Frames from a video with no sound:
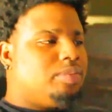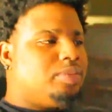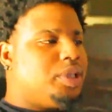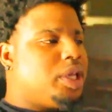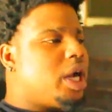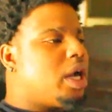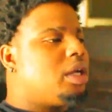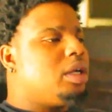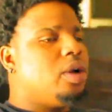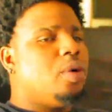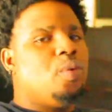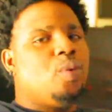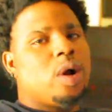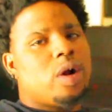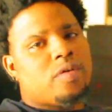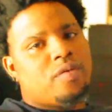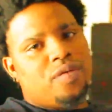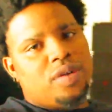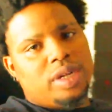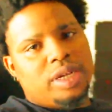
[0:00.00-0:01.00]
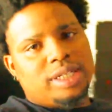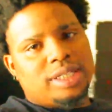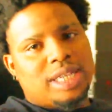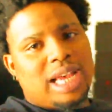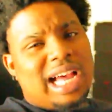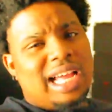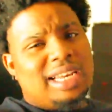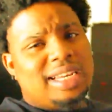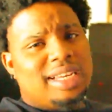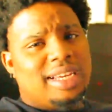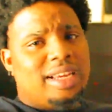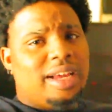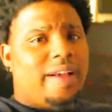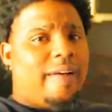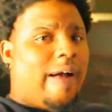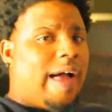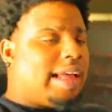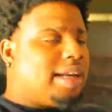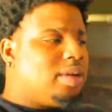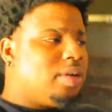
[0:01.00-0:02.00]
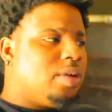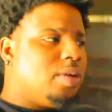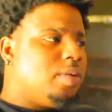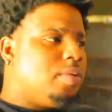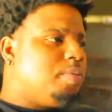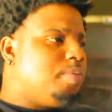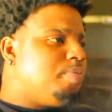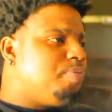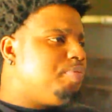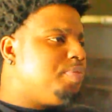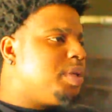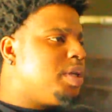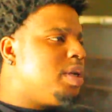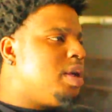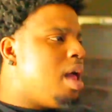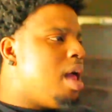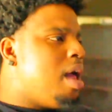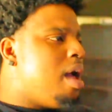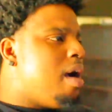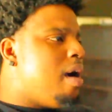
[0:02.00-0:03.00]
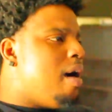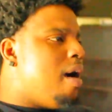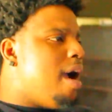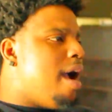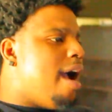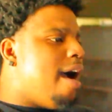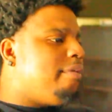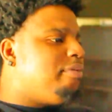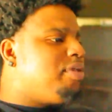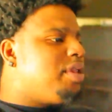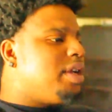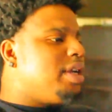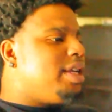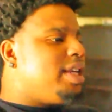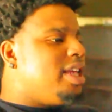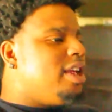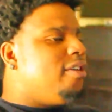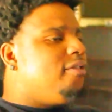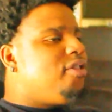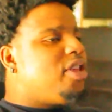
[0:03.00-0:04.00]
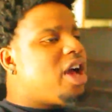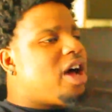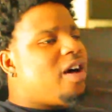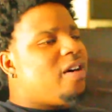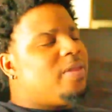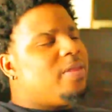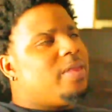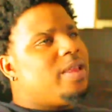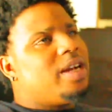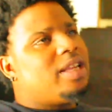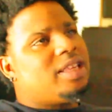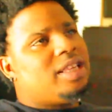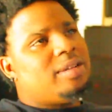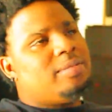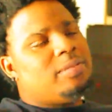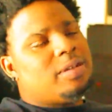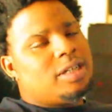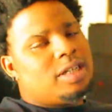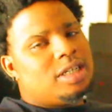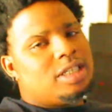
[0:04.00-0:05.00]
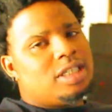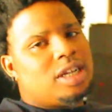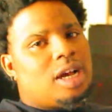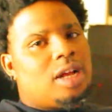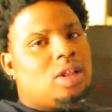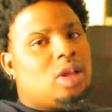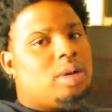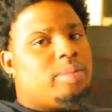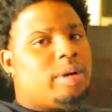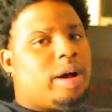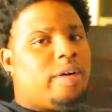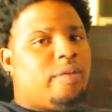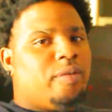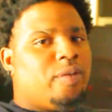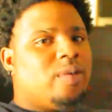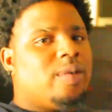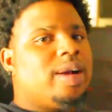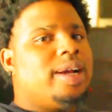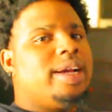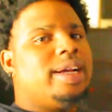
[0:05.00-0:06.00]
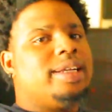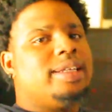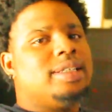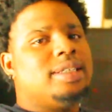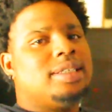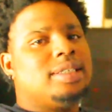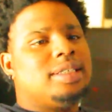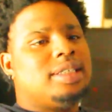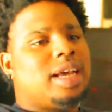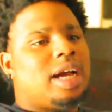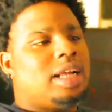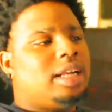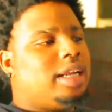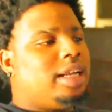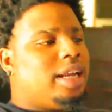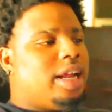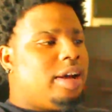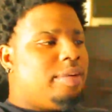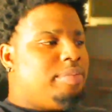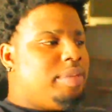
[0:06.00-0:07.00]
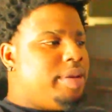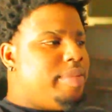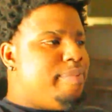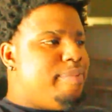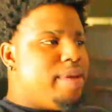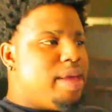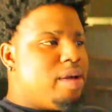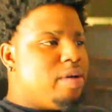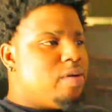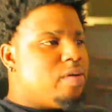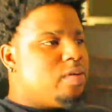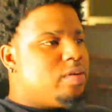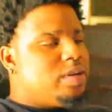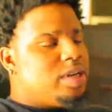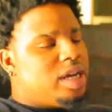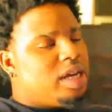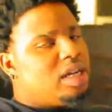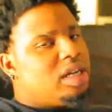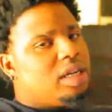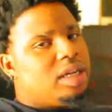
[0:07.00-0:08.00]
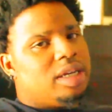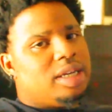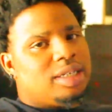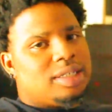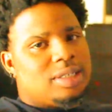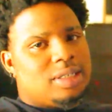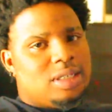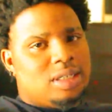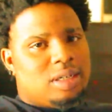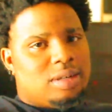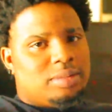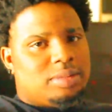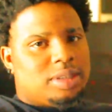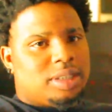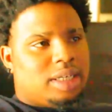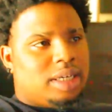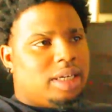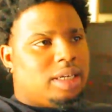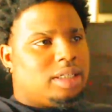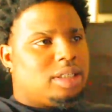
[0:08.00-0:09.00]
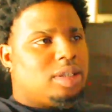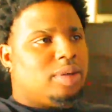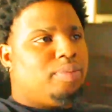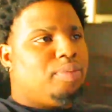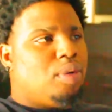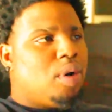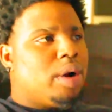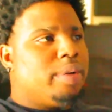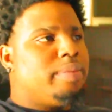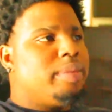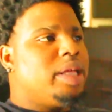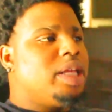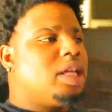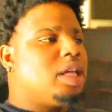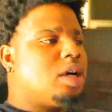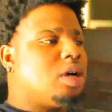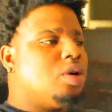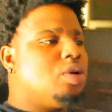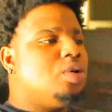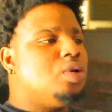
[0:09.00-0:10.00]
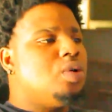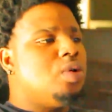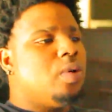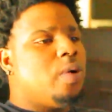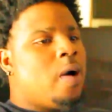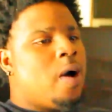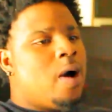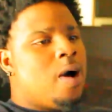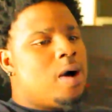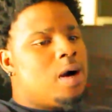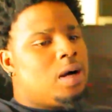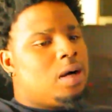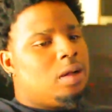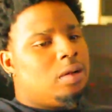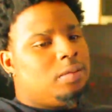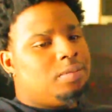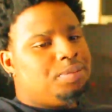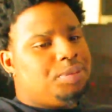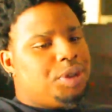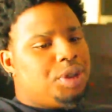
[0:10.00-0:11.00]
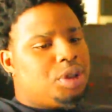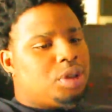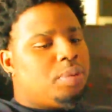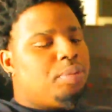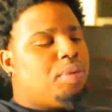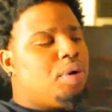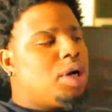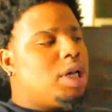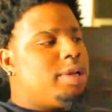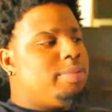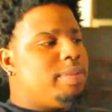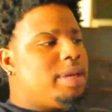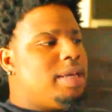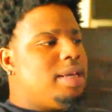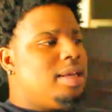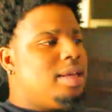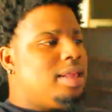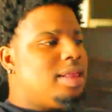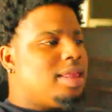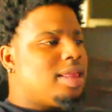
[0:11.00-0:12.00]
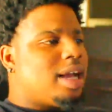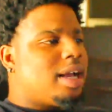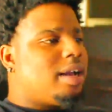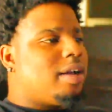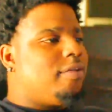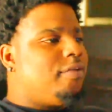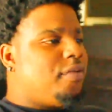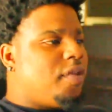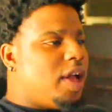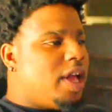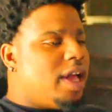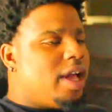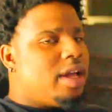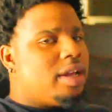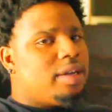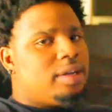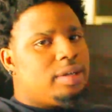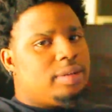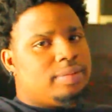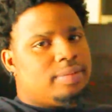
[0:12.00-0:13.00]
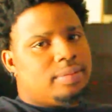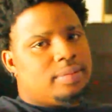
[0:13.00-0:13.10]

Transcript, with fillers: y'all didn't work for this, I did. I don't have to give y'all nothing because y'all are my friends. Y'all didn't help me build none of this, you know what I'm saying? Support me, cool. You supported me like a fan